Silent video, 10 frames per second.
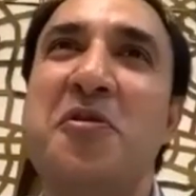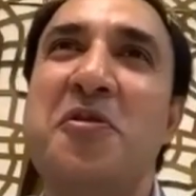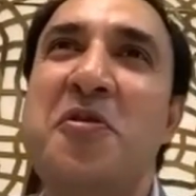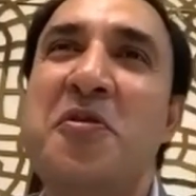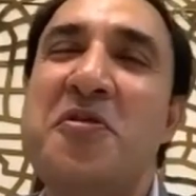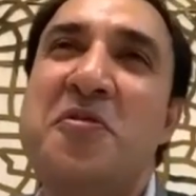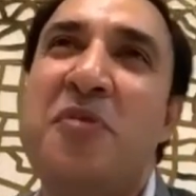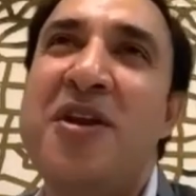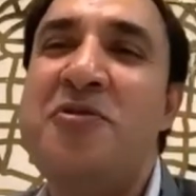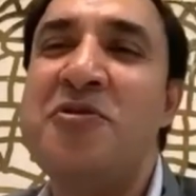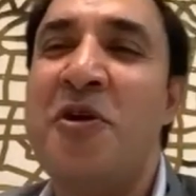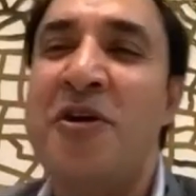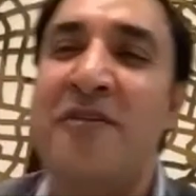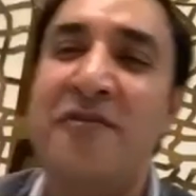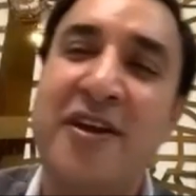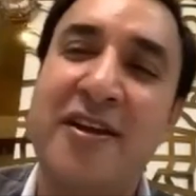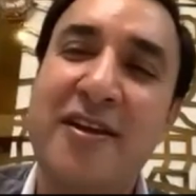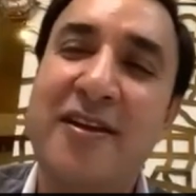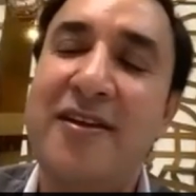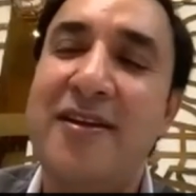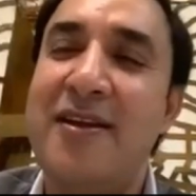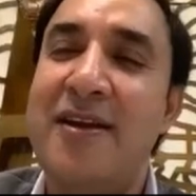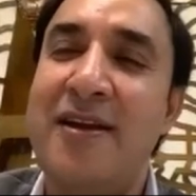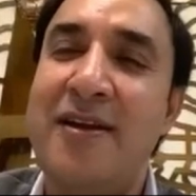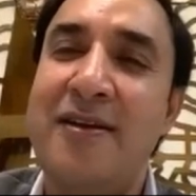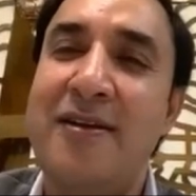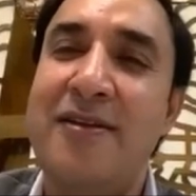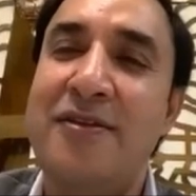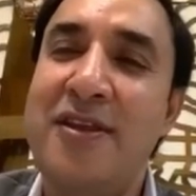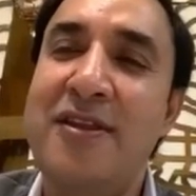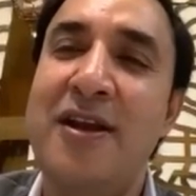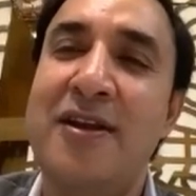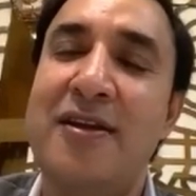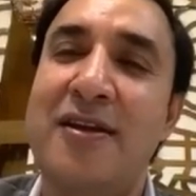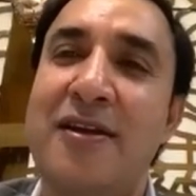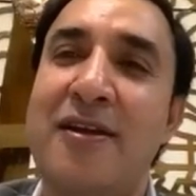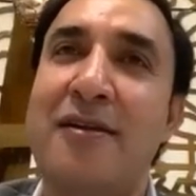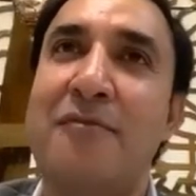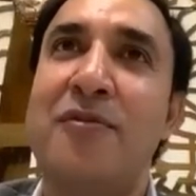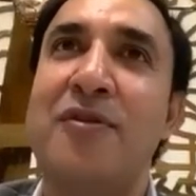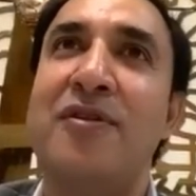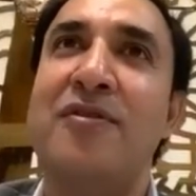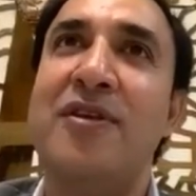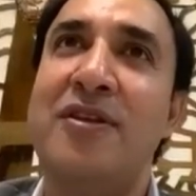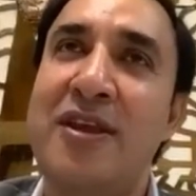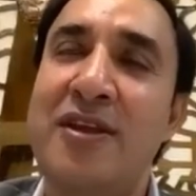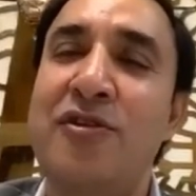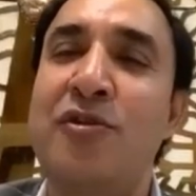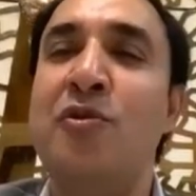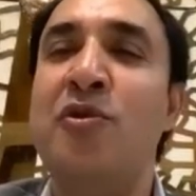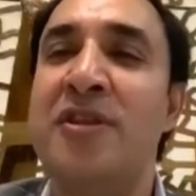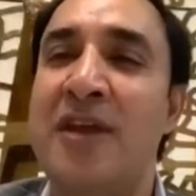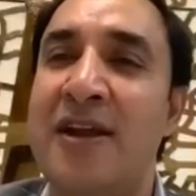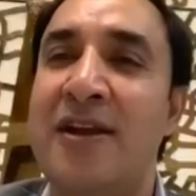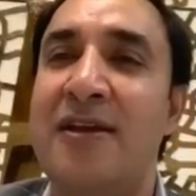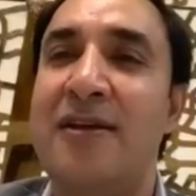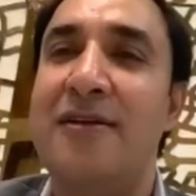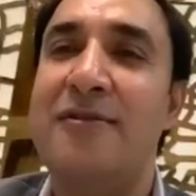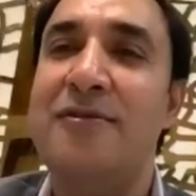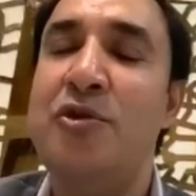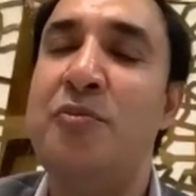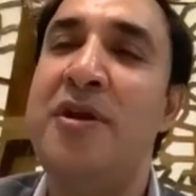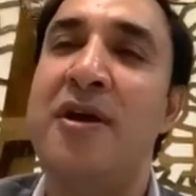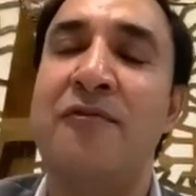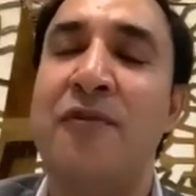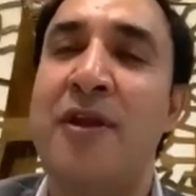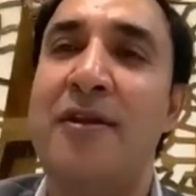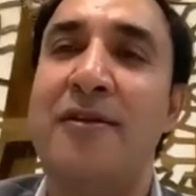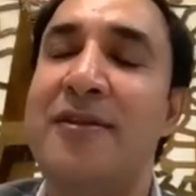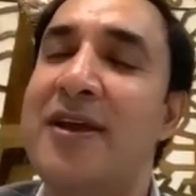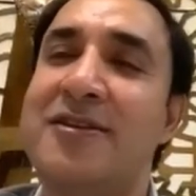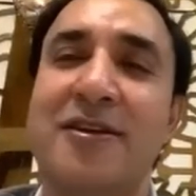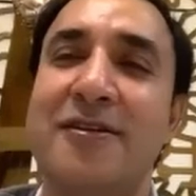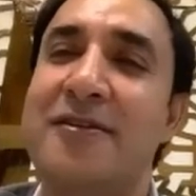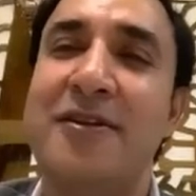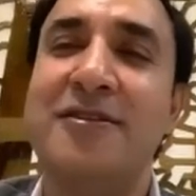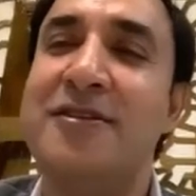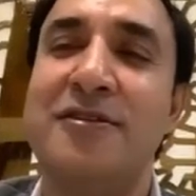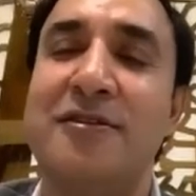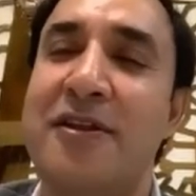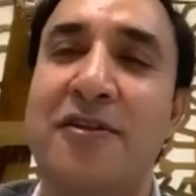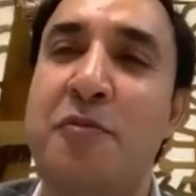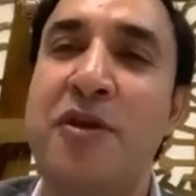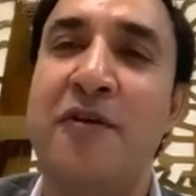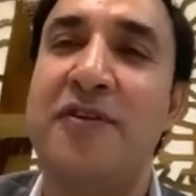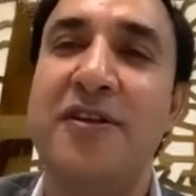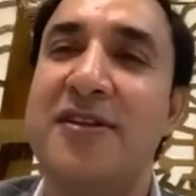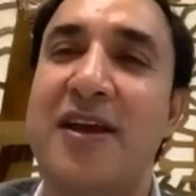You pray to God every day and see that the things you do in that day should be done well. That's it. That's the recipe of this.